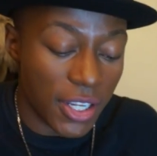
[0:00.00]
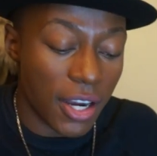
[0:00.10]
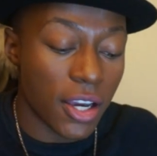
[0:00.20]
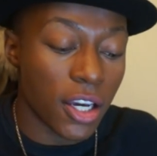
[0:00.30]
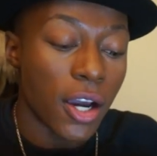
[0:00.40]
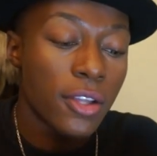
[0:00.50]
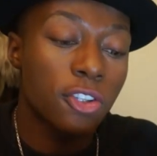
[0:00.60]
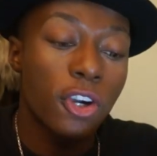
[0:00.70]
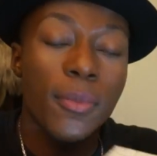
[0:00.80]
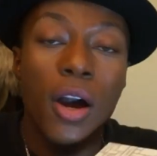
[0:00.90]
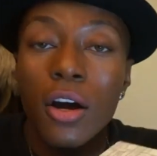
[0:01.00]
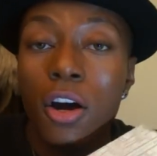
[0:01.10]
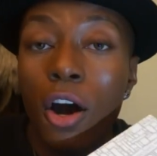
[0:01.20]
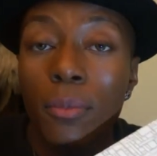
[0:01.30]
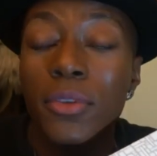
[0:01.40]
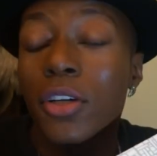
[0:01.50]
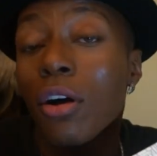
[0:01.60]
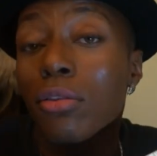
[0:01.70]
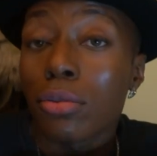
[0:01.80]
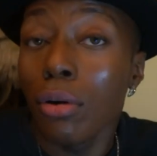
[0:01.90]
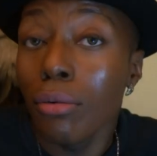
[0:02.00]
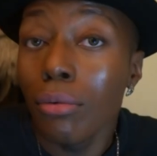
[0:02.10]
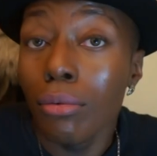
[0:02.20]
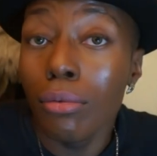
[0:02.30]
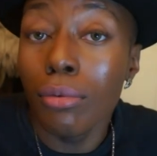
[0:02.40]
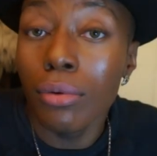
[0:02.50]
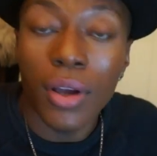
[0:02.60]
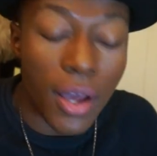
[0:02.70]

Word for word: and I got some Comme des Garcons.